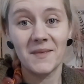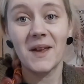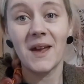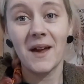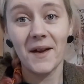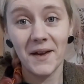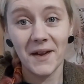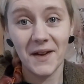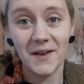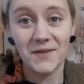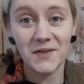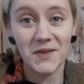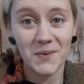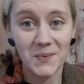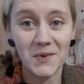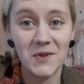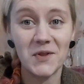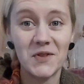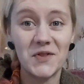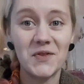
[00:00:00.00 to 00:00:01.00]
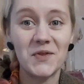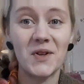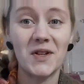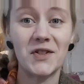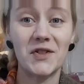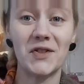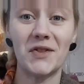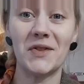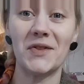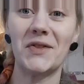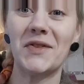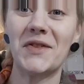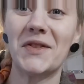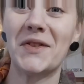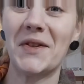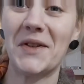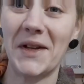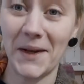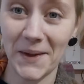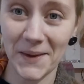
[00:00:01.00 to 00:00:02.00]
I have some distractions
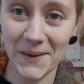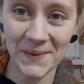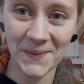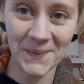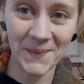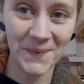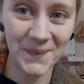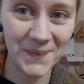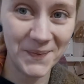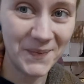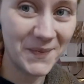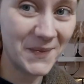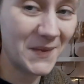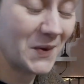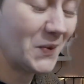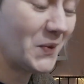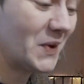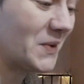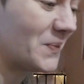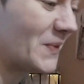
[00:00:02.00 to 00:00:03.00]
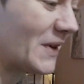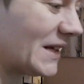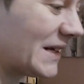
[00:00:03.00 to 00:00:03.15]
today with my